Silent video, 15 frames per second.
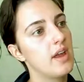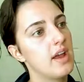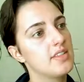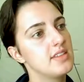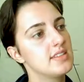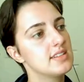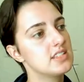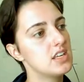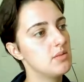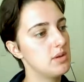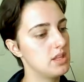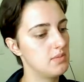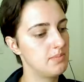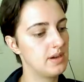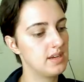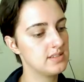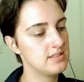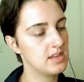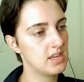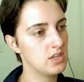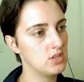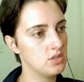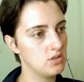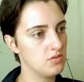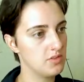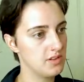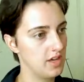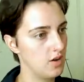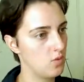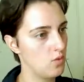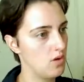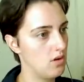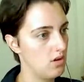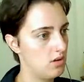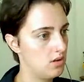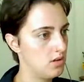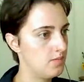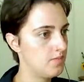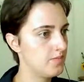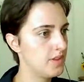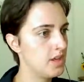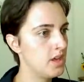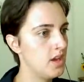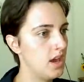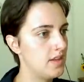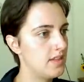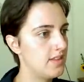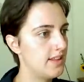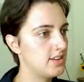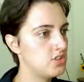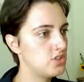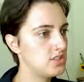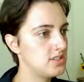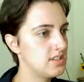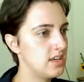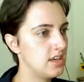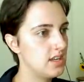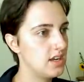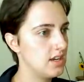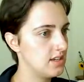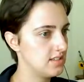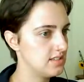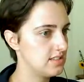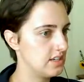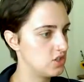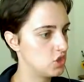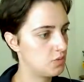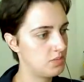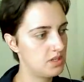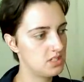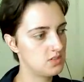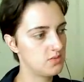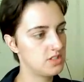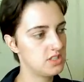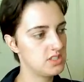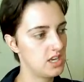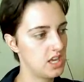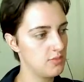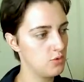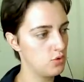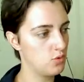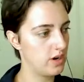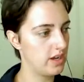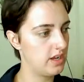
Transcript: I think that's gonna be the best I can do for that wall. And then let's just get a centerpiece for the table right